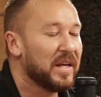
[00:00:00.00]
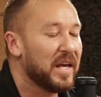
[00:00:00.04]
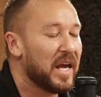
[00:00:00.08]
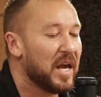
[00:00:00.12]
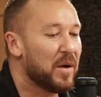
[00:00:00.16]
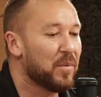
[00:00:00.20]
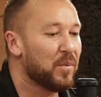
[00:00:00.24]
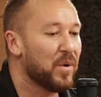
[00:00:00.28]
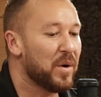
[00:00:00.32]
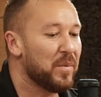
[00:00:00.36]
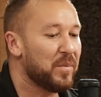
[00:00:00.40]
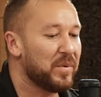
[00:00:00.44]

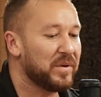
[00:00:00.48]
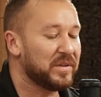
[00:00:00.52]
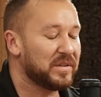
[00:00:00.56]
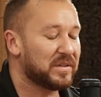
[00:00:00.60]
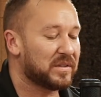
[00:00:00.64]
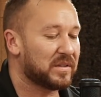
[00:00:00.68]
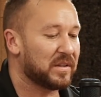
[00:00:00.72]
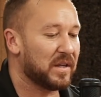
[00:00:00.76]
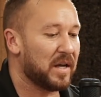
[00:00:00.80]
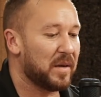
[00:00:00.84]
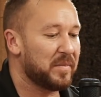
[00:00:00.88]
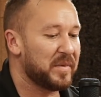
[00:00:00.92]
And what
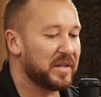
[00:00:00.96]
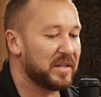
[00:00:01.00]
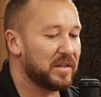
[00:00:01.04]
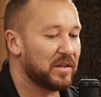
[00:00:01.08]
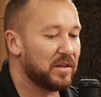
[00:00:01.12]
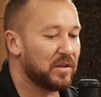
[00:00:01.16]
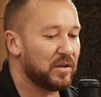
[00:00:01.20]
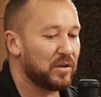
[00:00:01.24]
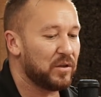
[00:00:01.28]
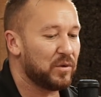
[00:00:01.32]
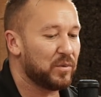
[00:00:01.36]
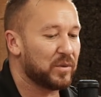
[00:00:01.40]
was, I mean,
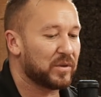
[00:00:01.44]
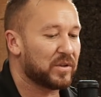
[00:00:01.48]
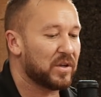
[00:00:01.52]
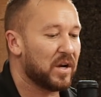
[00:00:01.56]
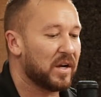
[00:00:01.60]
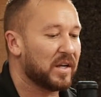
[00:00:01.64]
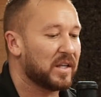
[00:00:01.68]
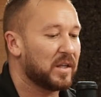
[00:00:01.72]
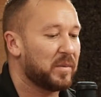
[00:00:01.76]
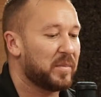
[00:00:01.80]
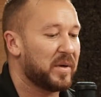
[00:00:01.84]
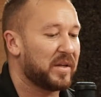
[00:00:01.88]
you were
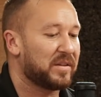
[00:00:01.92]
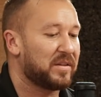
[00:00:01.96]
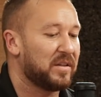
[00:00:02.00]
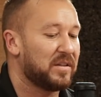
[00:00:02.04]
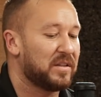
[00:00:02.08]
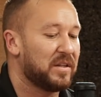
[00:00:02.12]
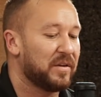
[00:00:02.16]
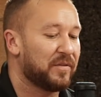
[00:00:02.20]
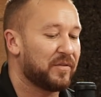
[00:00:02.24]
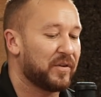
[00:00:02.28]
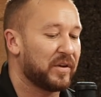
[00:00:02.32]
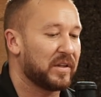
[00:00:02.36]
talking about the
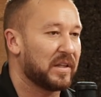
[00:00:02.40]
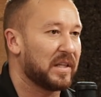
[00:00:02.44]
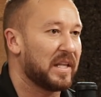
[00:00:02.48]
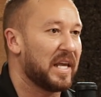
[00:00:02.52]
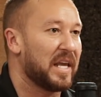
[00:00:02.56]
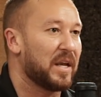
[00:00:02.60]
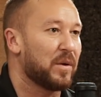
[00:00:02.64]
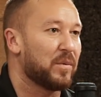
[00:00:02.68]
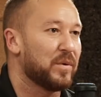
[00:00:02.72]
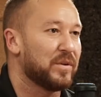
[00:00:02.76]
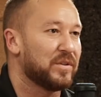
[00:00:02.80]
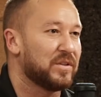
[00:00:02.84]
different
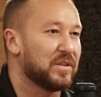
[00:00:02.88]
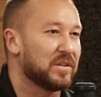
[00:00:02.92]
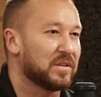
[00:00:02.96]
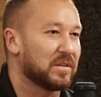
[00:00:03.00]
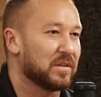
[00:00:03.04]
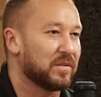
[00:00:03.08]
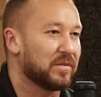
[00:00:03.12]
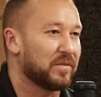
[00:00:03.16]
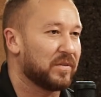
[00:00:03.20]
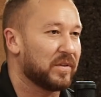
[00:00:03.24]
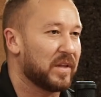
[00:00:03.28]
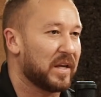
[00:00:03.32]
languages
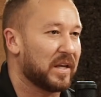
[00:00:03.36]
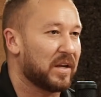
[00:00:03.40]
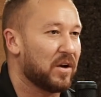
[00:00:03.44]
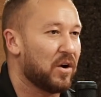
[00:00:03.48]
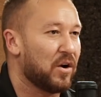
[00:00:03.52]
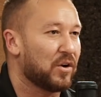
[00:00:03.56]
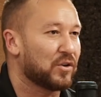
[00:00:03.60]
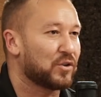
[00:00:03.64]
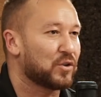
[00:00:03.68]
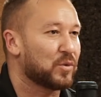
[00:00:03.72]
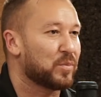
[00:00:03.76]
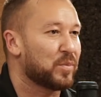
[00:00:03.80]
of like
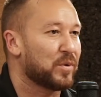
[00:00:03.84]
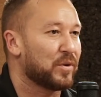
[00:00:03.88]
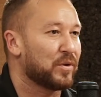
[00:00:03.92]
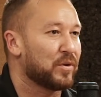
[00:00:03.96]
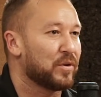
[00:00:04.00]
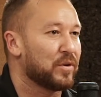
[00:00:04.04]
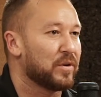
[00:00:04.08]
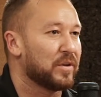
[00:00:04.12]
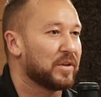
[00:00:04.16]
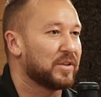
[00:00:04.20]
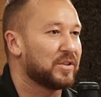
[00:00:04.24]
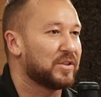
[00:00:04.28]

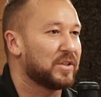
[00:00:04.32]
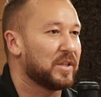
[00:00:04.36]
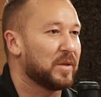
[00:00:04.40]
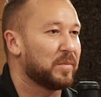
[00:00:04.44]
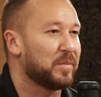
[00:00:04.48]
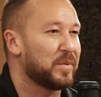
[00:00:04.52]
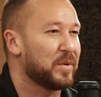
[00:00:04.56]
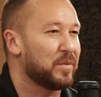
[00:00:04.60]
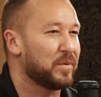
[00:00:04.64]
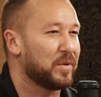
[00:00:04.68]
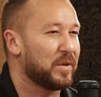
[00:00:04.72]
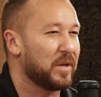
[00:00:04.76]
entrepreneurship.
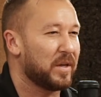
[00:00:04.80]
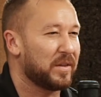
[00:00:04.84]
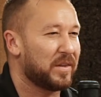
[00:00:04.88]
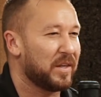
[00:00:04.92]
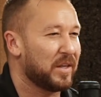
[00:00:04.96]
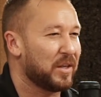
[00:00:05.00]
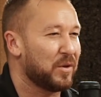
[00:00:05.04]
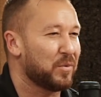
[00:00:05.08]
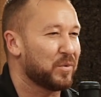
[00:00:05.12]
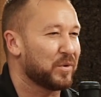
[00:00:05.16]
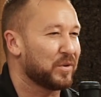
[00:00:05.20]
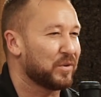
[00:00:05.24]
I
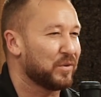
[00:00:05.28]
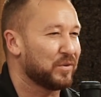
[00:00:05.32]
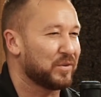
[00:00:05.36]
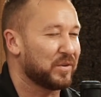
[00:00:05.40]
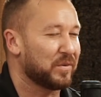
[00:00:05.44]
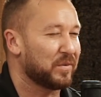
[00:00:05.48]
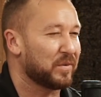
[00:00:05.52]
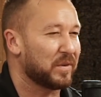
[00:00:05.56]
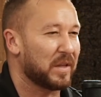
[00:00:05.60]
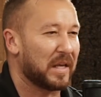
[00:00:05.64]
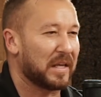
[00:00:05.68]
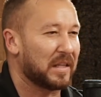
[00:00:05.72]
think you were
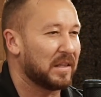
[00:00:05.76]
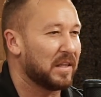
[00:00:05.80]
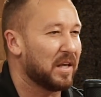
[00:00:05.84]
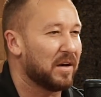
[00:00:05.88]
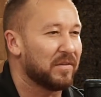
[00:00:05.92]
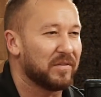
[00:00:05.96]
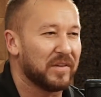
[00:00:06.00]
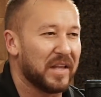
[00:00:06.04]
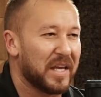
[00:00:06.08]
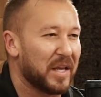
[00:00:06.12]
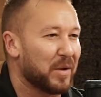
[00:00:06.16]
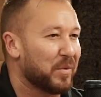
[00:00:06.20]
using like
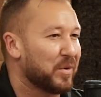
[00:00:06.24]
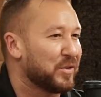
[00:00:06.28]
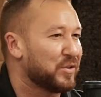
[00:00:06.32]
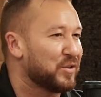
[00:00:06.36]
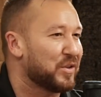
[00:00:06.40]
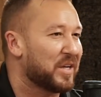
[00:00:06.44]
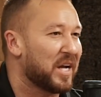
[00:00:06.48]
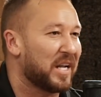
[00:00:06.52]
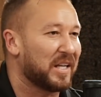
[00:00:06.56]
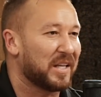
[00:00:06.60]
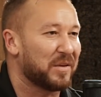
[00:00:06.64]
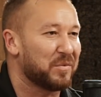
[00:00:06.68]
love language.
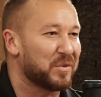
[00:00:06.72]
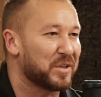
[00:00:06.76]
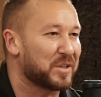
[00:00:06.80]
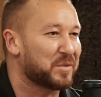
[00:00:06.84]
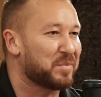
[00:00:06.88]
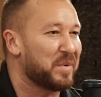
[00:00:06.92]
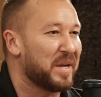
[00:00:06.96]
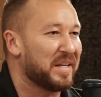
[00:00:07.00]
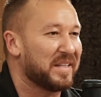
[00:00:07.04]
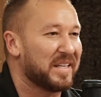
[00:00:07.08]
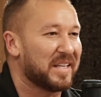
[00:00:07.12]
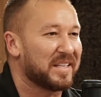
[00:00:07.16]
You kind of
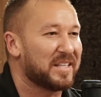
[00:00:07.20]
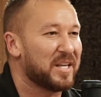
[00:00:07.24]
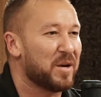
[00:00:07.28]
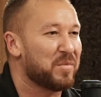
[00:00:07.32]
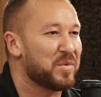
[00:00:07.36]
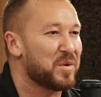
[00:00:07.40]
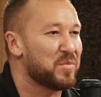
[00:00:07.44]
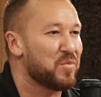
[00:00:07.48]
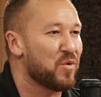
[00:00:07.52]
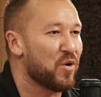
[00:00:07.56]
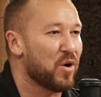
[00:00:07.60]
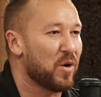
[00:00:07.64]
explained that. Tell
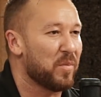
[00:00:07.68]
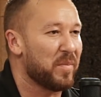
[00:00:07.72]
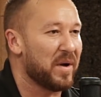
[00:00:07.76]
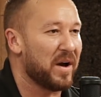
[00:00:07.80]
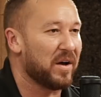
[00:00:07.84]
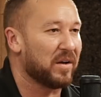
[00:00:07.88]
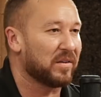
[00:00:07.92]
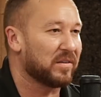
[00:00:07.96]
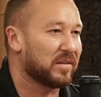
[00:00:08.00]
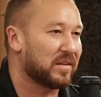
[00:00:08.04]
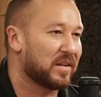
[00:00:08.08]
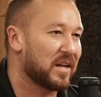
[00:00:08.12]
me more
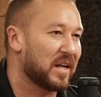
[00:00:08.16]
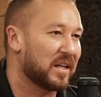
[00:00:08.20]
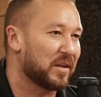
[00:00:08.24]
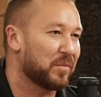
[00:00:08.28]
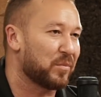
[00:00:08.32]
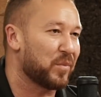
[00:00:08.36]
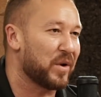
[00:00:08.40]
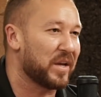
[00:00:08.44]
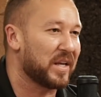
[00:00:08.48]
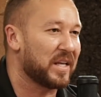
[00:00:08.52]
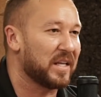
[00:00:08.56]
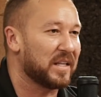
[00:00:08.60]
about kind
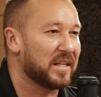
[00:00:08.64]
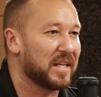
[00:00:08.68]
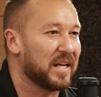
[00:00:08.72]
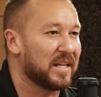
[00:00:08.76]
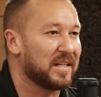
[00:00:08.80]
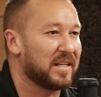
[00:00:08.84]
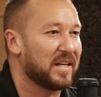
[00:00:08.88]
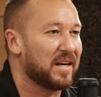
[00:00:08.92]
of breaking that